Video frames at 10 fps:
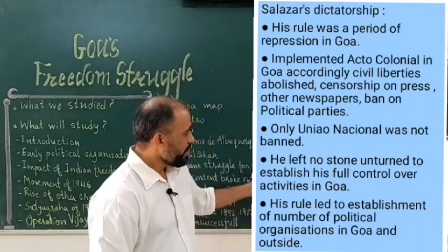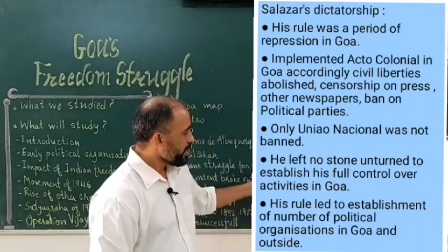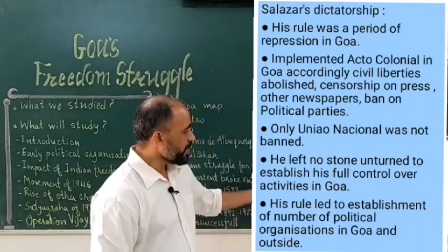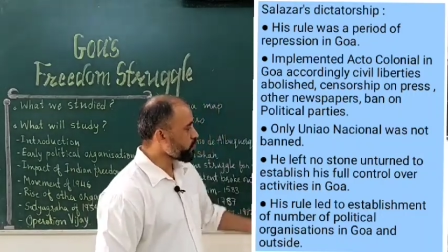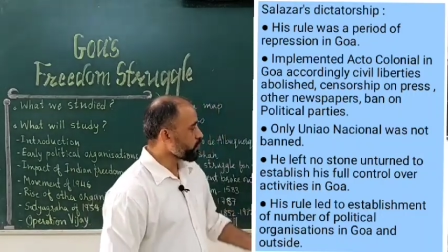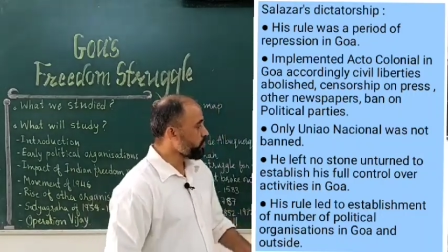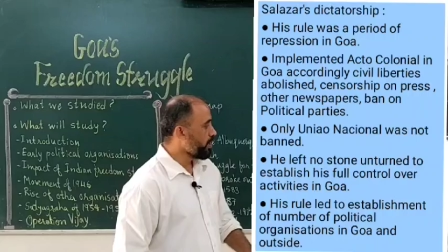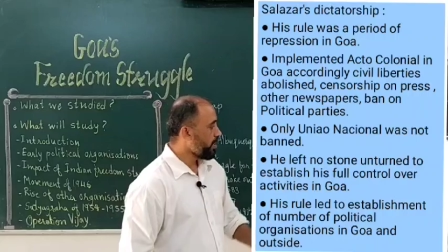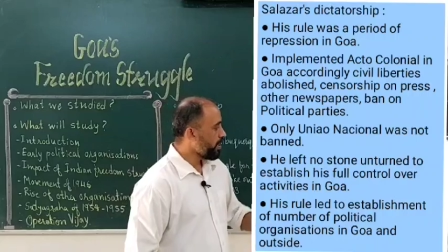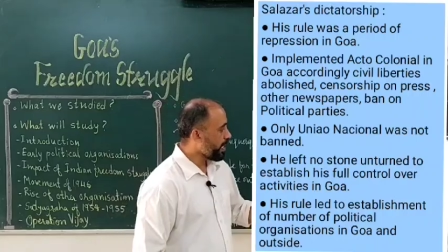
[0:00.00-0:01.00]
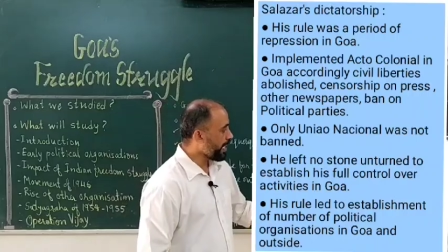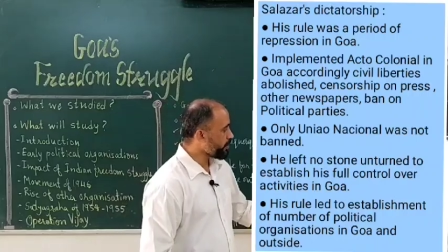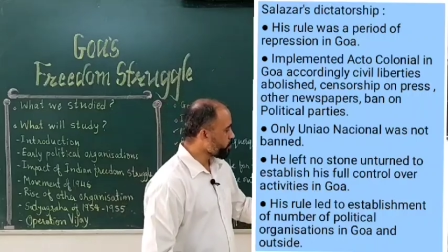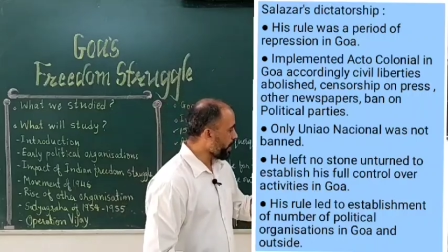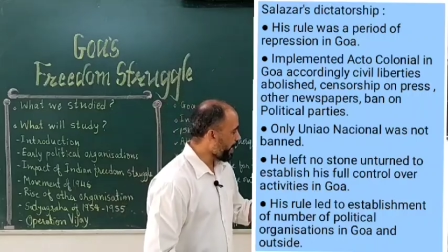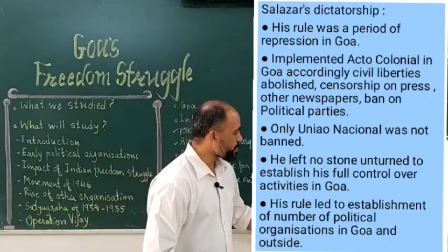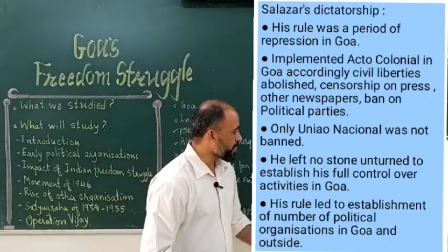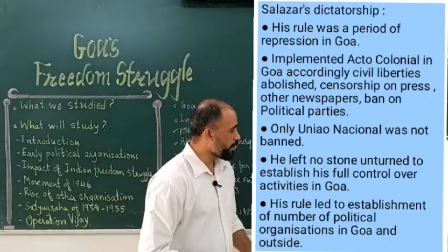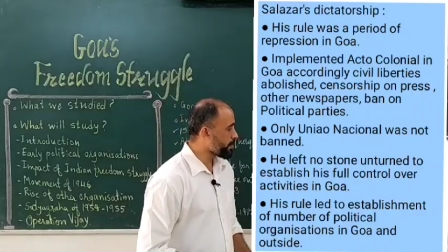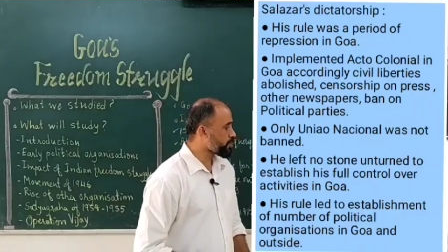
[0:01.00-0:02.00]
His rule led to the
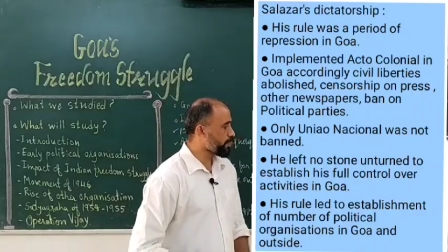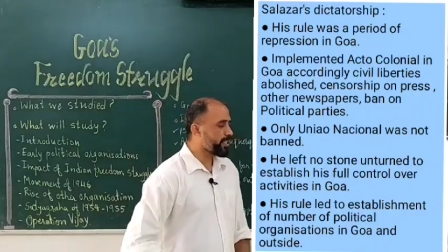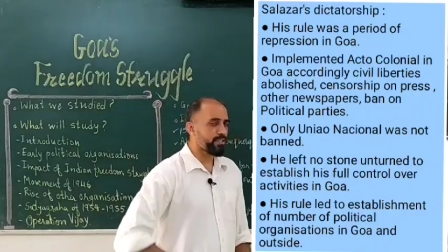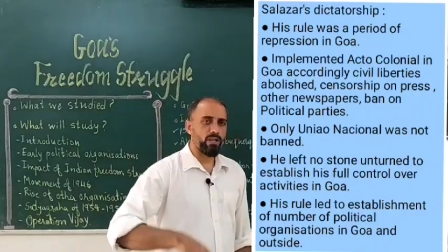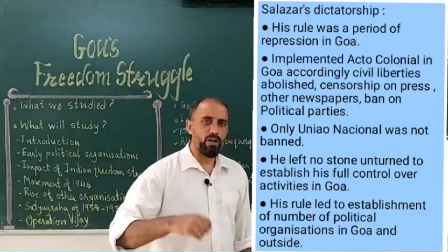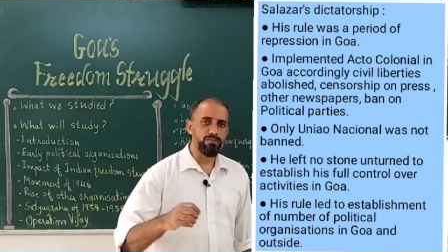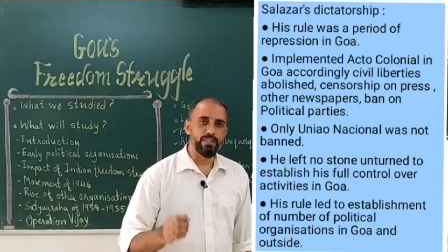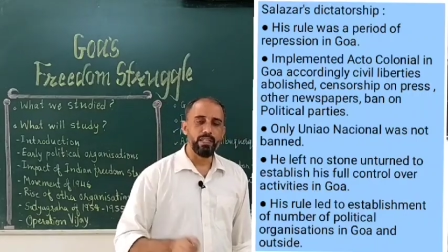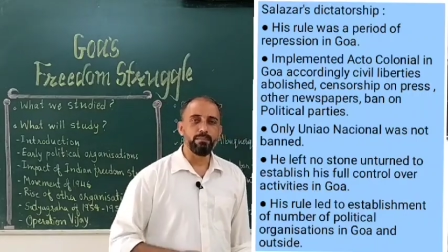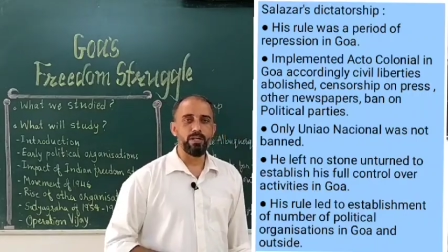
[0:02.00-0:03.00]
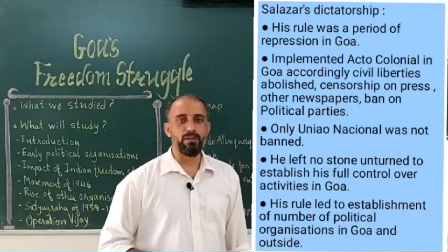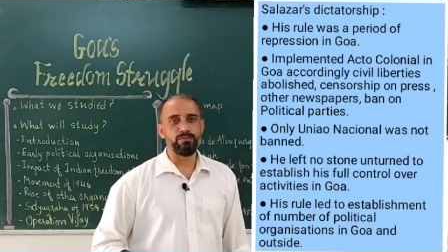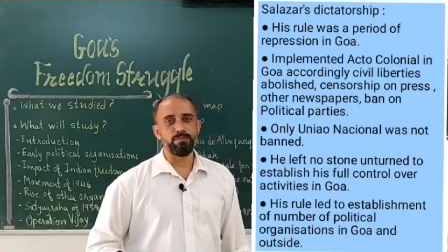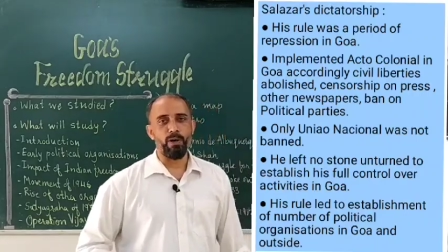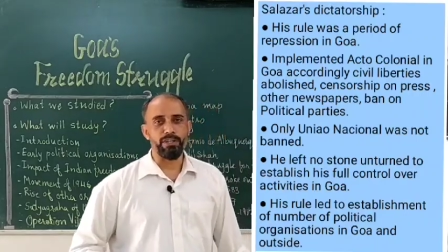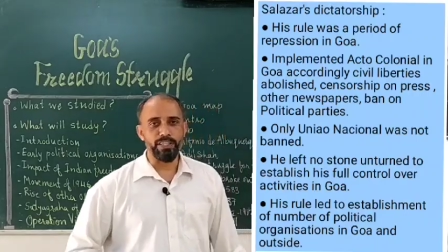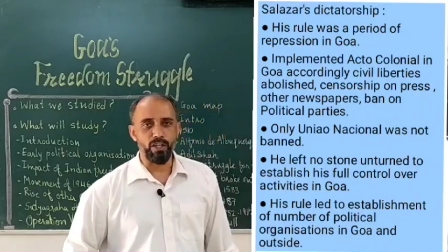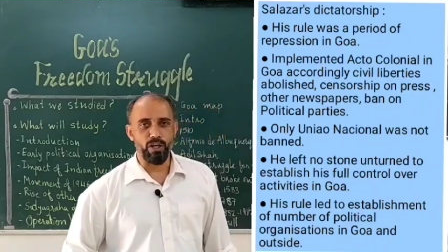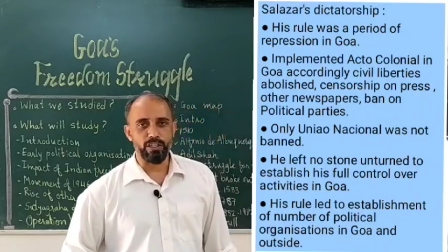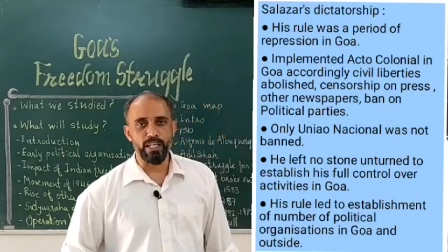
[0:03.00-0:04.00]
establishment of number of political
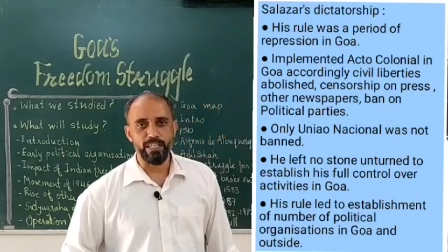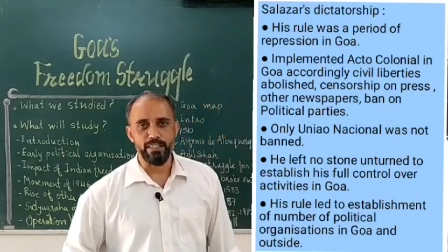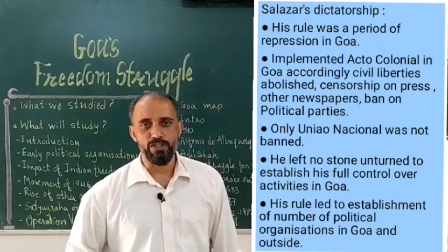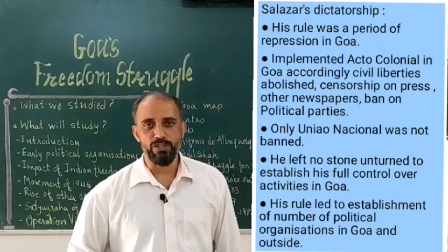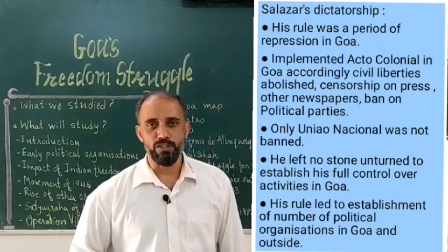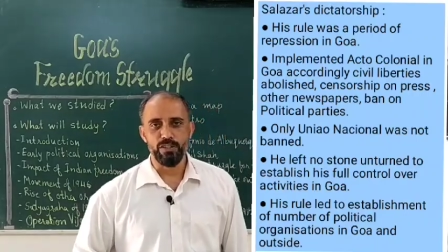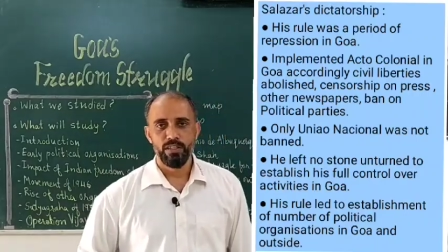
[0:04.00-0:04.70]
organizations.